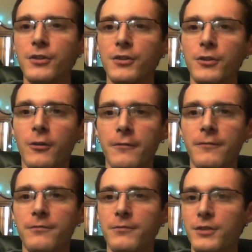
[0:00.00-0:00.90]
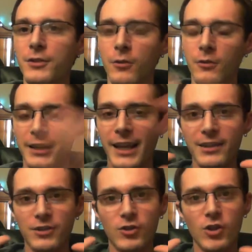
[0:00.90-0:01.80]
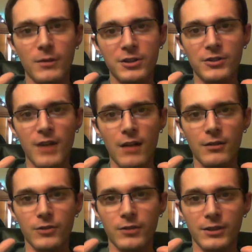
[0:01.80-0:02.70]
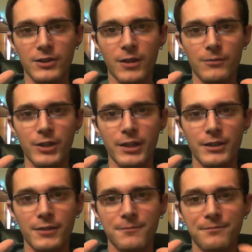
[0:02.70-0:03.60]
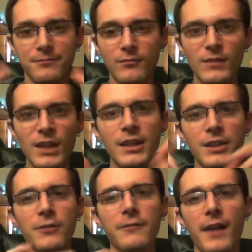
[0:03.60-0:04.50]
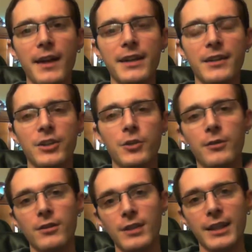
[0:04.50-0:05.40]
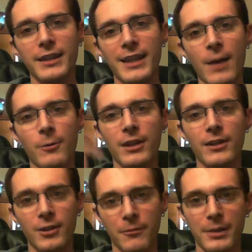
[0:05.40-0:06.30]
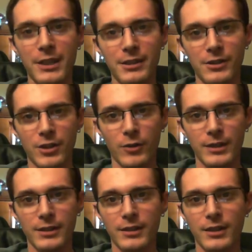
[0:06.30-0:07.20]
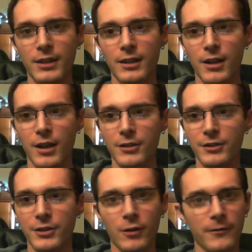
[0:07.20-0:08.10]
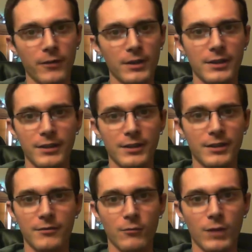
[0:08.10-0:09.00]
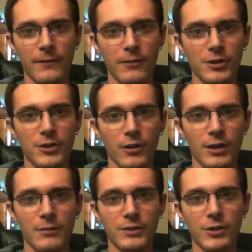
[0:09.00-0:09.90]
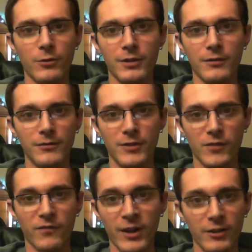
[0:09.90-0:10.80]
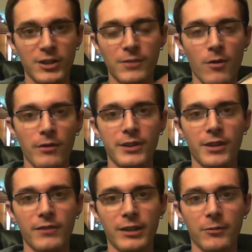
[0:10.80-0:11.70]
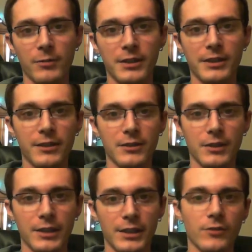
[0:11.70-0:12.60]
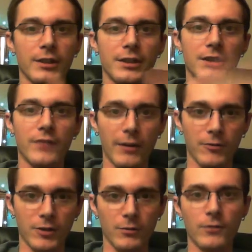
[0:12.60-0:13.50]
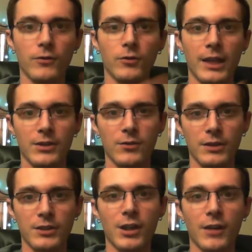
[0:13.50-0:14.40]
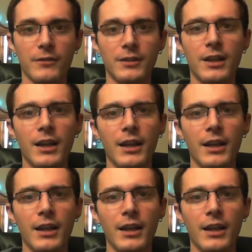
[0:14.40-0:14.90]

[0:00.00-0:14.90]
You'll gain so much knowledge on a subject, and then you'll find out that you can link that with another piece to it. For instance, when I first started, I was doing very small stuff like replacing LCD screens, virus removal, and that sort of stuff, and